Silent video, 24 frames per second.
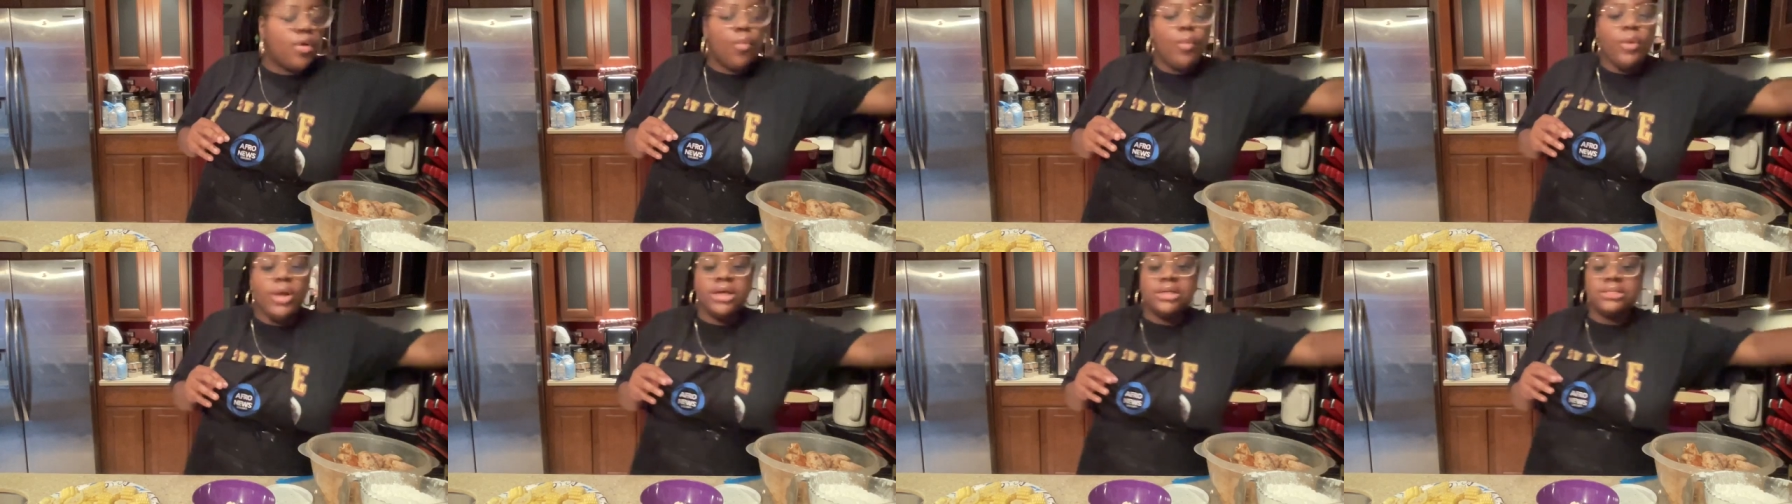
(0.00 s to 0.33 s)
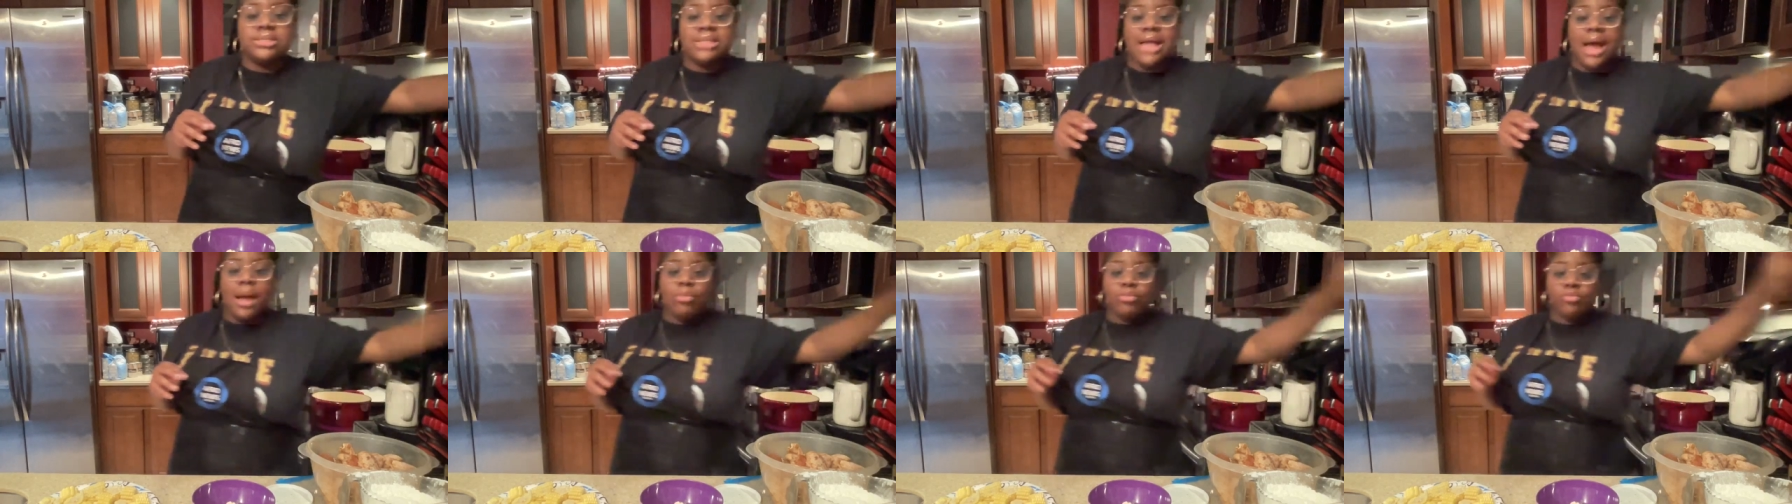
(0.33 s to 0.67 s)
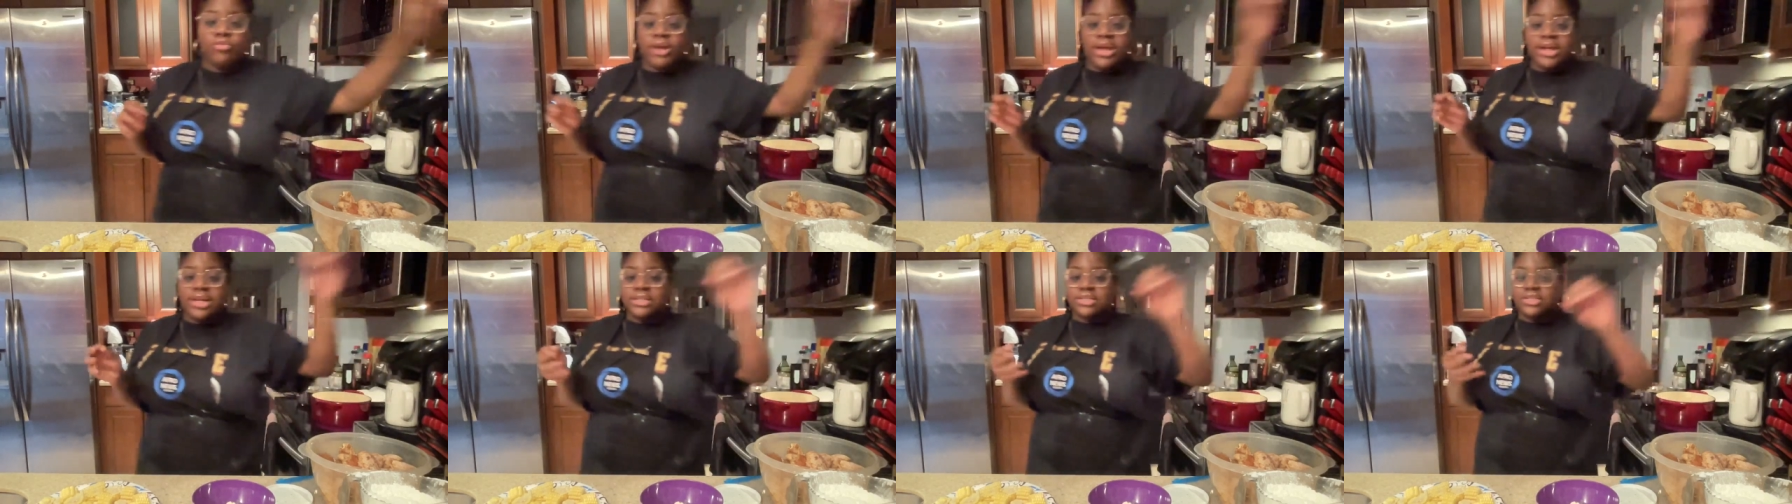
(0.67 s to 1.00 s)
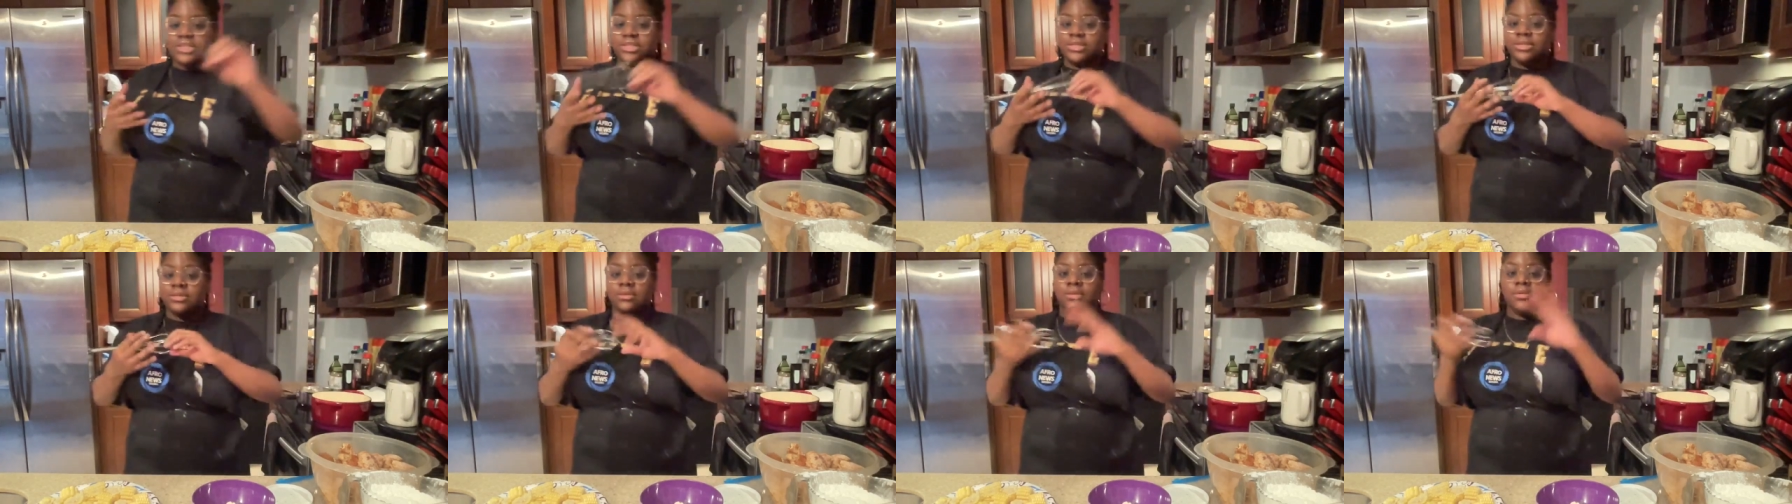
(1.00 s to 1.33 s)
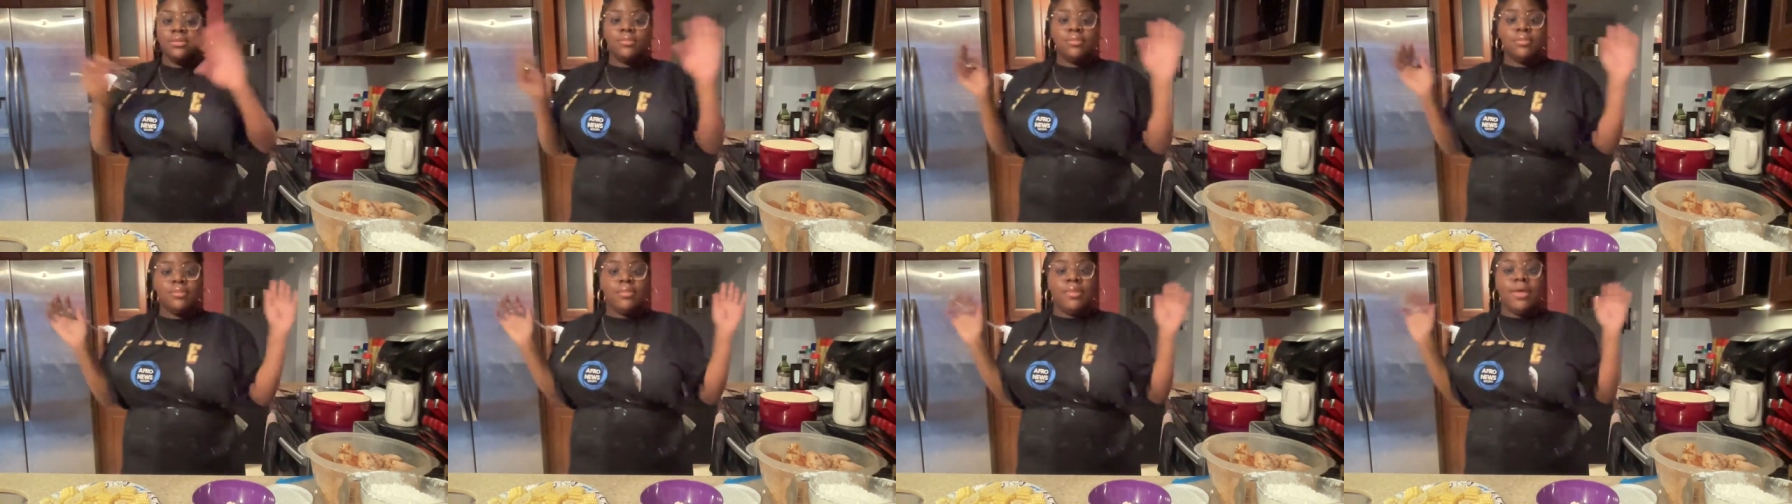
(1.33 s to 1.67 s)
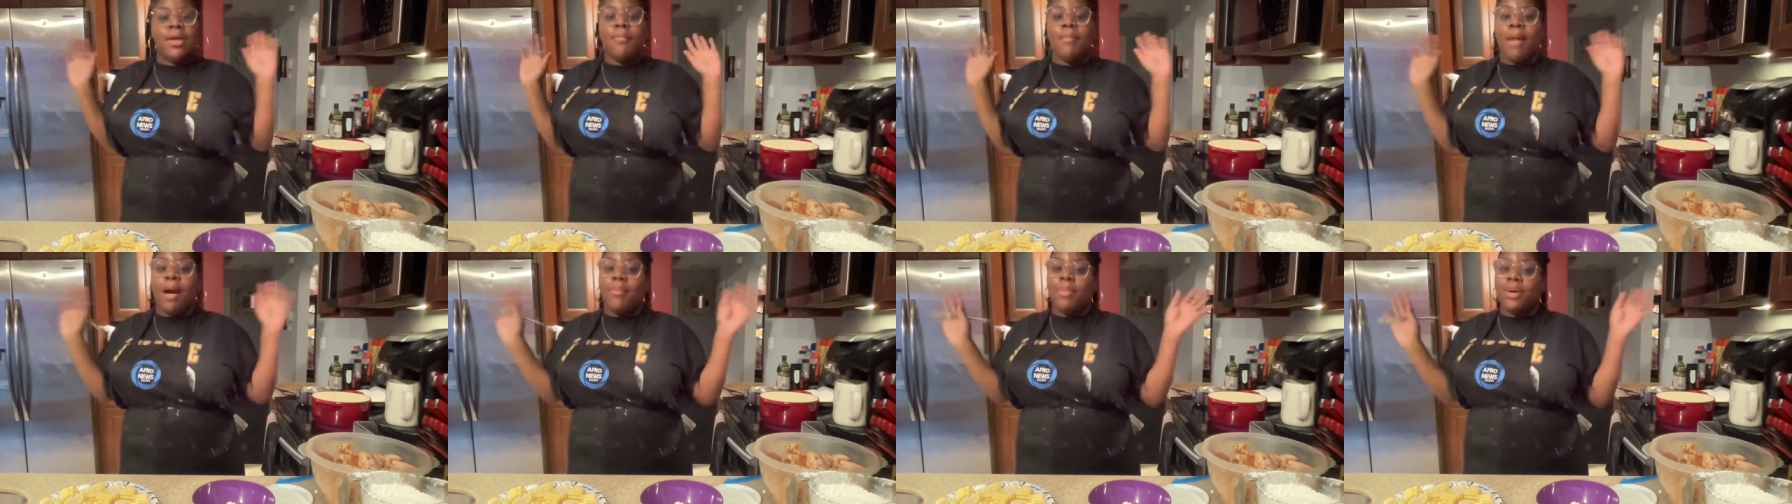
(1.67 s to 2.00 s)
Wingstop ranch, in
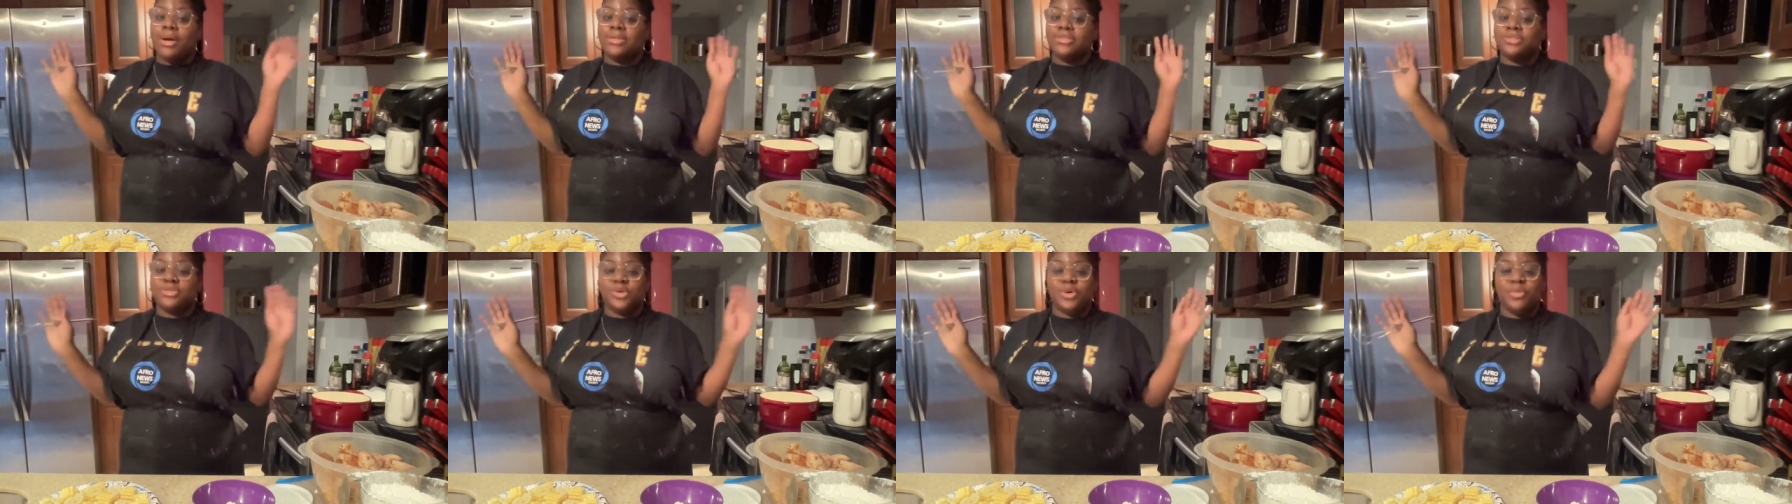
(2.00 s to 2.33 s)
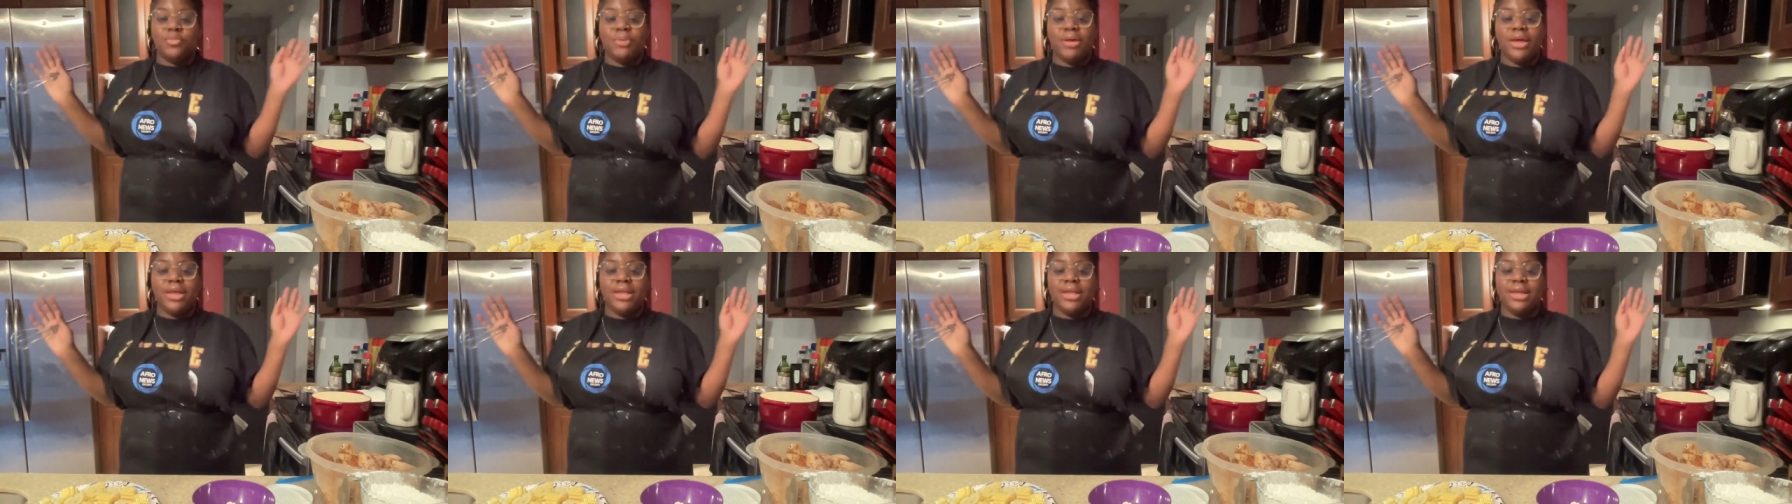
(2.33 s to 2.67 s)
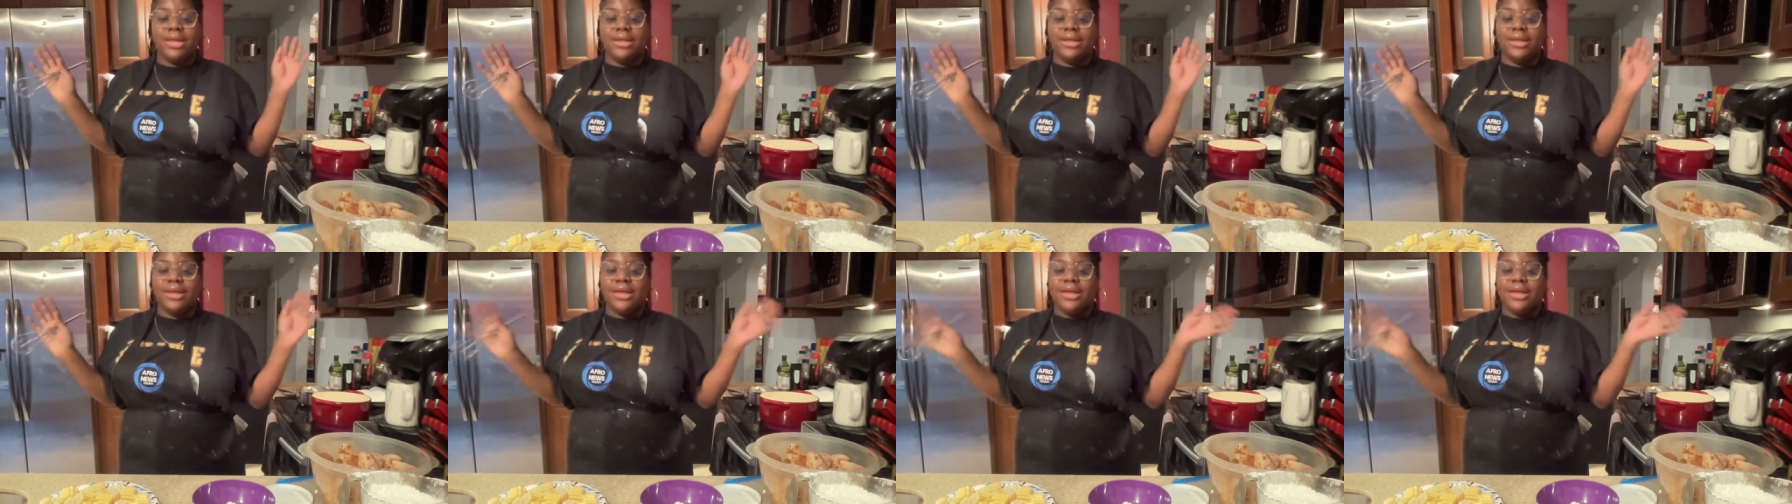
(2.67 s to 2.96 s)
my personal opinion,